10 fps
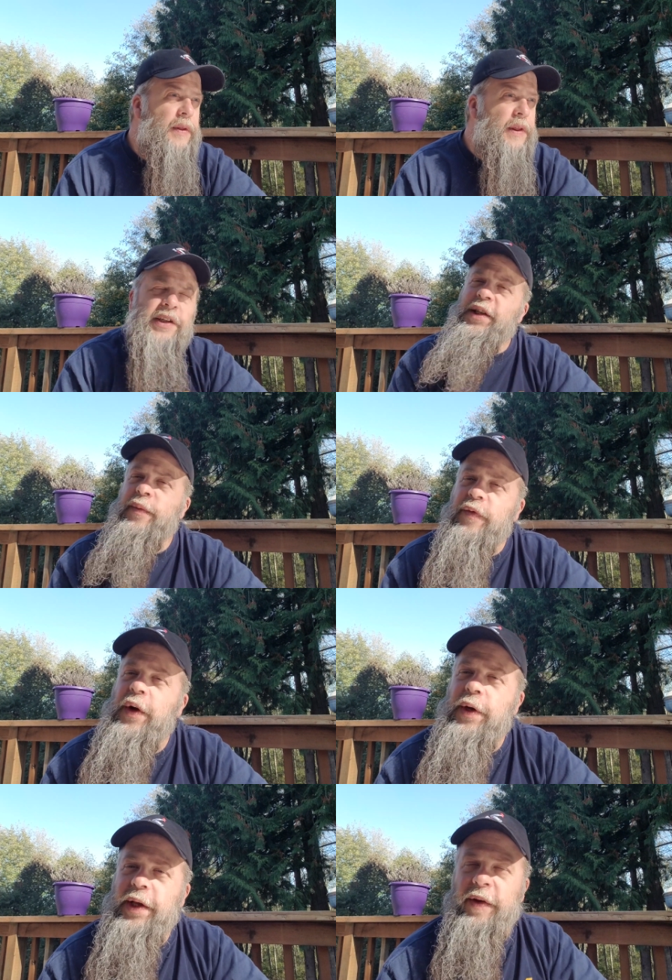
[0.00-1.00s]
They seem
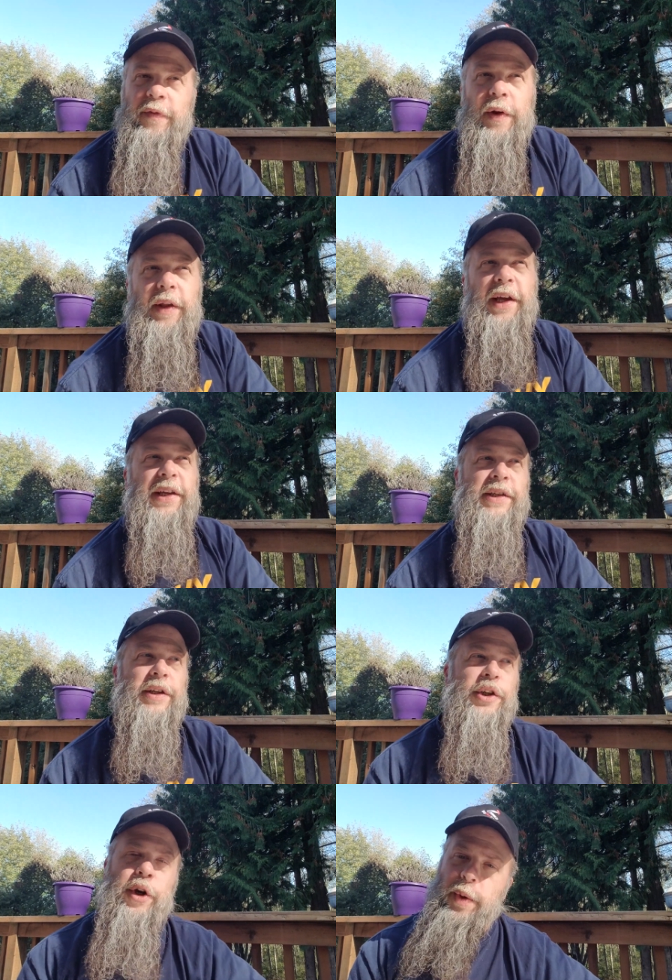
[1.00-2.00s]
fairly easy
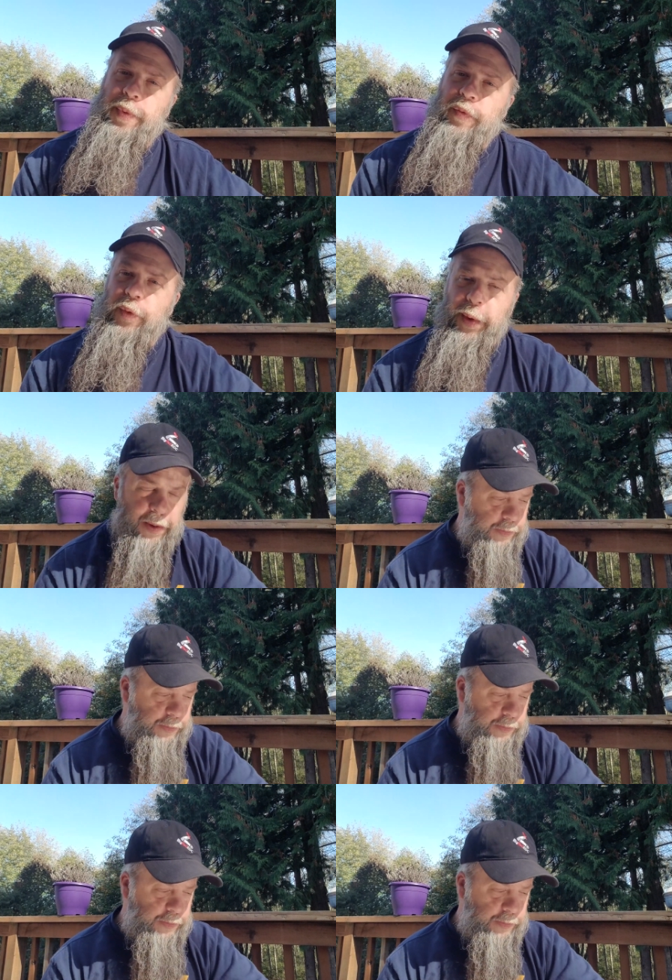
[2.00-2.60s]
to sharpen for me.